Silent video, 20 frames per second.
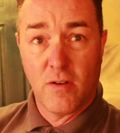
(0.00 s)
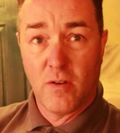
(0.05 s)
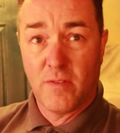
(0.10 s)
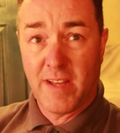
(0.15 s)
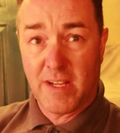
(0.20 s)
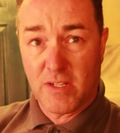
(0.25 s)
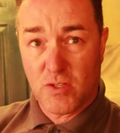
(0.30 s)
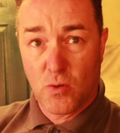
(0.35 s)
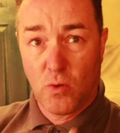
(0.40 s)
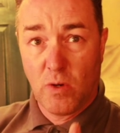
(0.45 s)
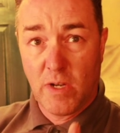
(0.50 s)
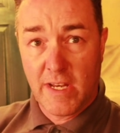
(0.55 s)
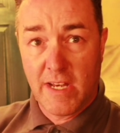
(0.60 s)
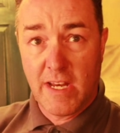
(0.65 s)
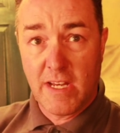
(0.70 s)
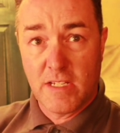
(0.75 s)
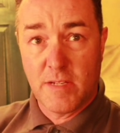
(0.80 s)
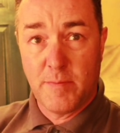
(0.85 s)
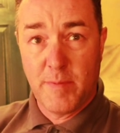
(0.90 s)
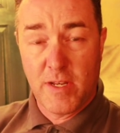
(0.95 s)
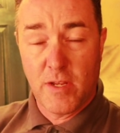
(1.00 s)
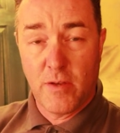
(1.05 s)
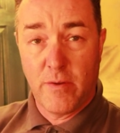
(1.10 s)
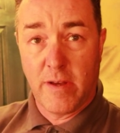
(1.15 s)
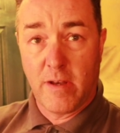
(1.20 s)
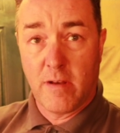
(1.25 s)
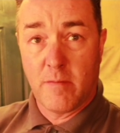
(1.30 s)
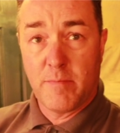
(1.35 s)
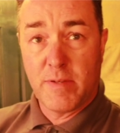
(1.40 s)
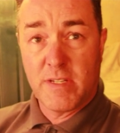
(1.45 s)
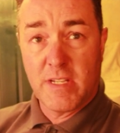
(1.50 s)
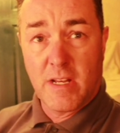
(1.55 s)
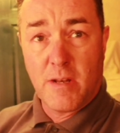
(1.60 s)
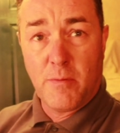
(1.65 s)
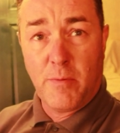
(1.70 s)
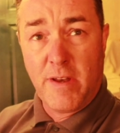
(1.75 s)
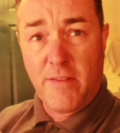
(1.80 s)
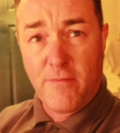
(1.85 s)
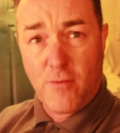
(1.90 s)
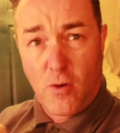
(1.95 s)
that's all you need to be doing, particularly
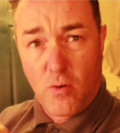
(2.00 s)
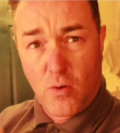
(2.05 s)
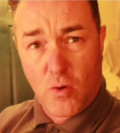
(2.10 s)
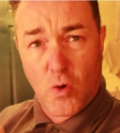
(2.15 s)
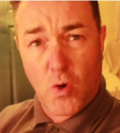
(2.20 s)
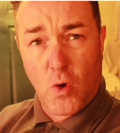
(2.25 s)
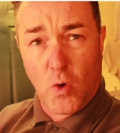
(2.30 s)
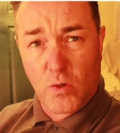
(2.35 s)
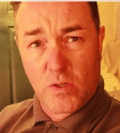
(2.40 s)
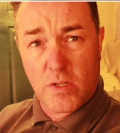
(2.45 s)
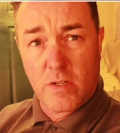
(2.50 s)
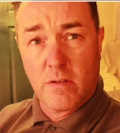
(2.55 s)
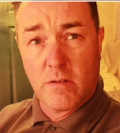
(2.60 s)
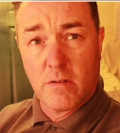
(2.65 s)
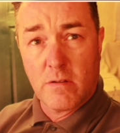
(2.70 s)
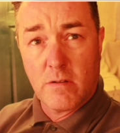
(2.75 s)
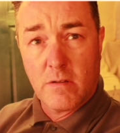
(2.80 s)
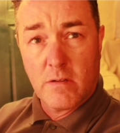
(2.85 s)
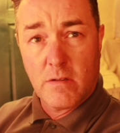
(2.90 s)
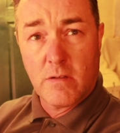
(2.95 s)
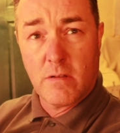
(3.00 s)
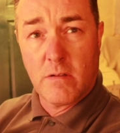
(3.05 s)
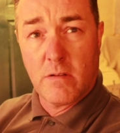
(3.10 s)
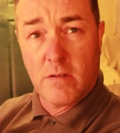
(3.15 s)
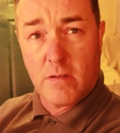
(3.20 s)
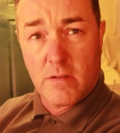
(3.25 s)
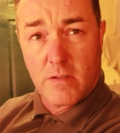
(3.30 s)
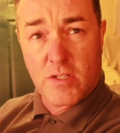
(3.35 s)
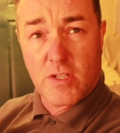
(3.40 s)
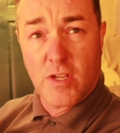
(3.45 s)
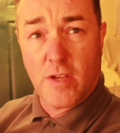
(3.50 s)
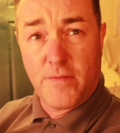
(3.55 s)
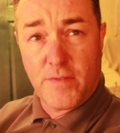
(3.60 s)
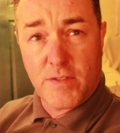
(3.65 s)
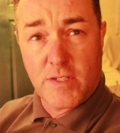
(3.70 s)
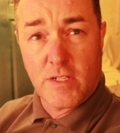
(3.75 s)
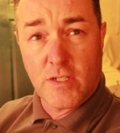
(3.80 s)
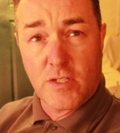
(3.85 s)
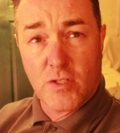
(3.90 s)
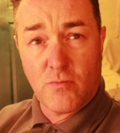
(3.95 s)
when you've got good
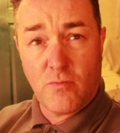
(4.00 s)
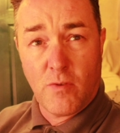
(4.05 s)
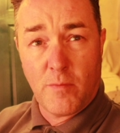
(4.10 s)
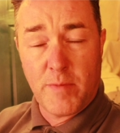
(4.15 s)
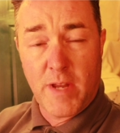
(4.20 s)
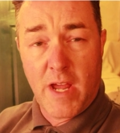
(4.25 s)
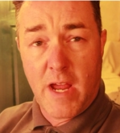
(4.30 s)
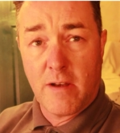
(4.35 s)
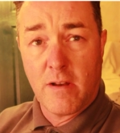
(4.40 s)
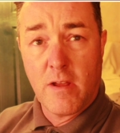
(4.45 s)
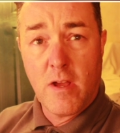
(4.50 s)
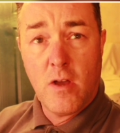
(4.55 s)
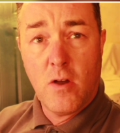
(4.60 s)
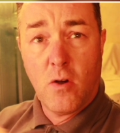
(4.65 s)
surfaces to rub down.